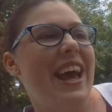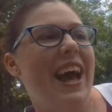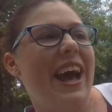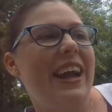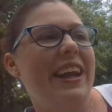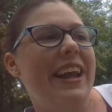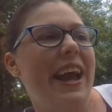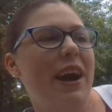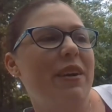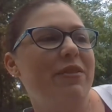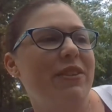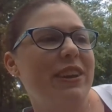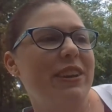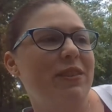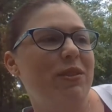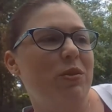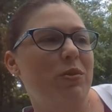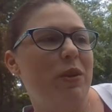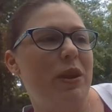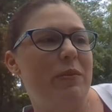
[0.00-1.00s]
A calf can
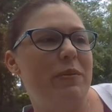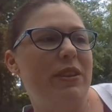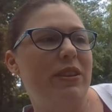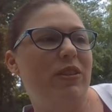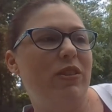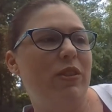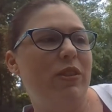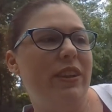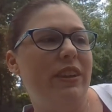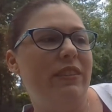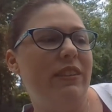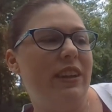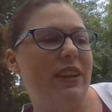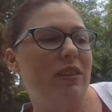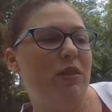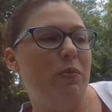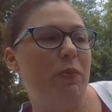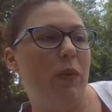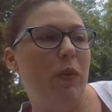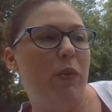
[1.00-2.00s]
swim as soon as it
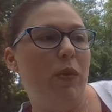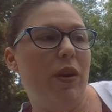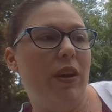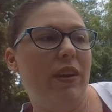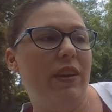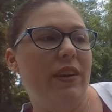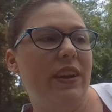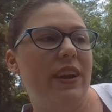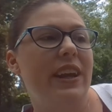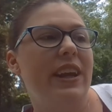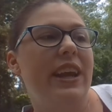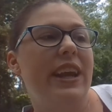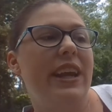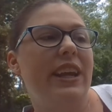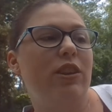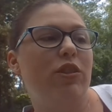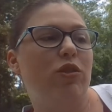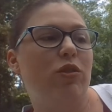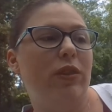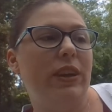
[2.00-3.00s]
is born.
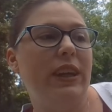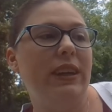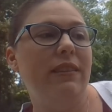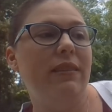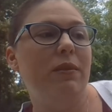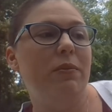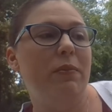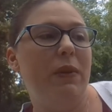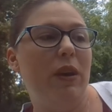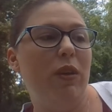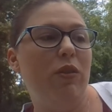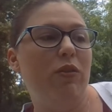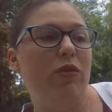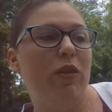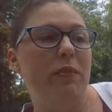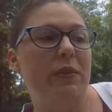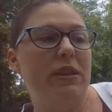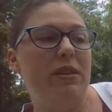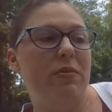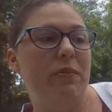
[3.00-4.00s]
It drinks milk
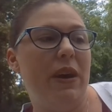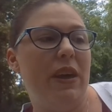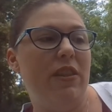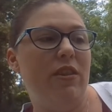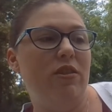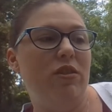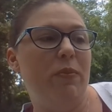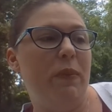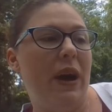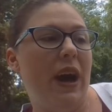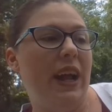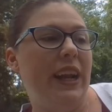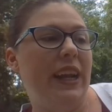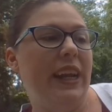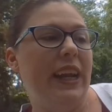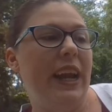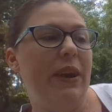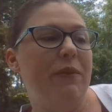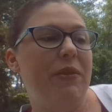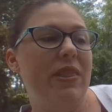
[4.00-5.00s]
from its mother's
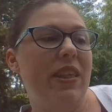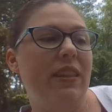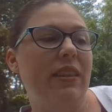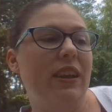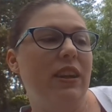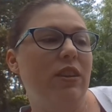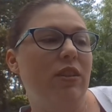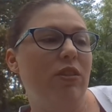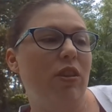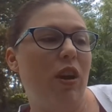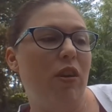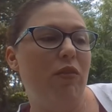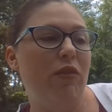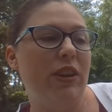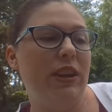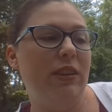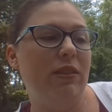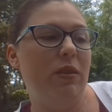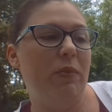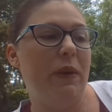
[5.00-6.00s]
body, and when the little
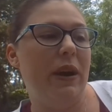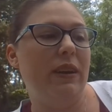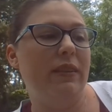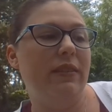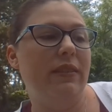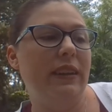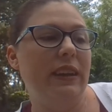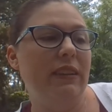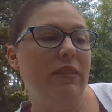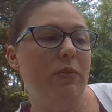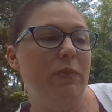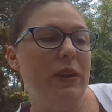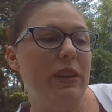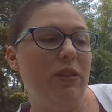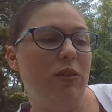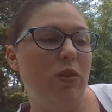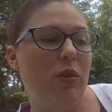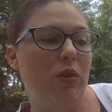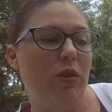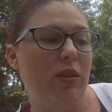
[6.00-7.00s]
dolphin is about 6
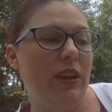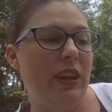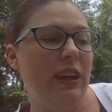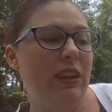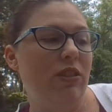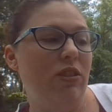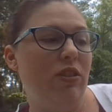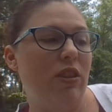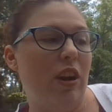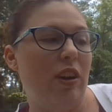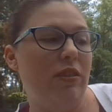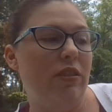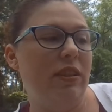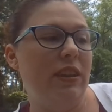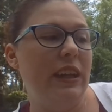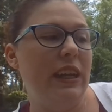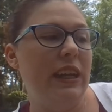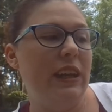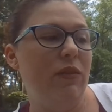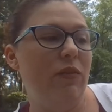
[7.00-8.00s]
months old, it starts to
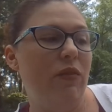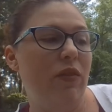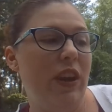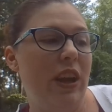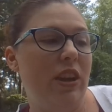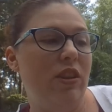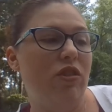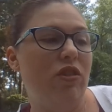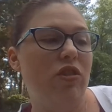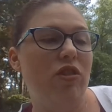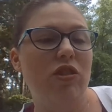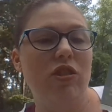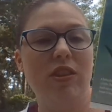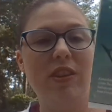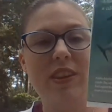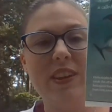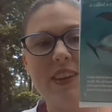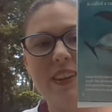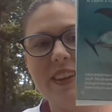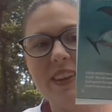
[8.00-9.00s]
eat fish.
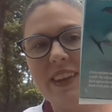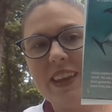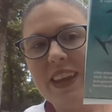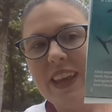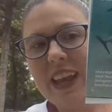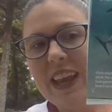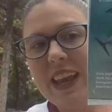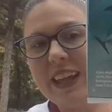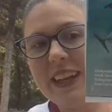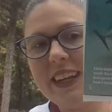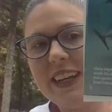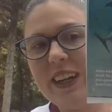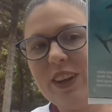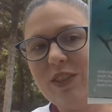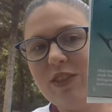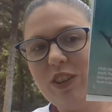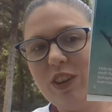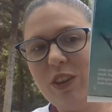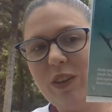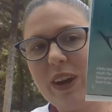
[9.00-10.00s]
And
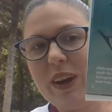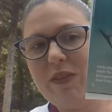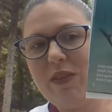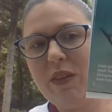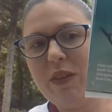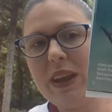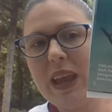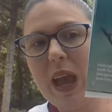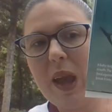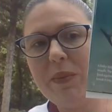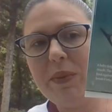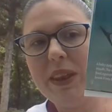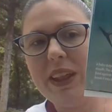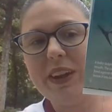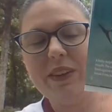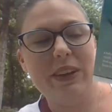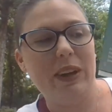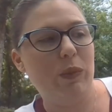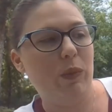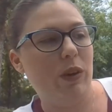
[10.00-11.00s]
here's a great
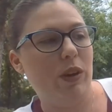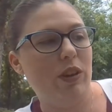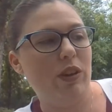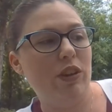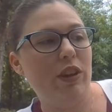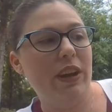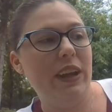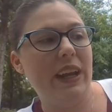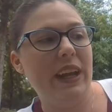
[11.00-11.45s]
vocabulary word.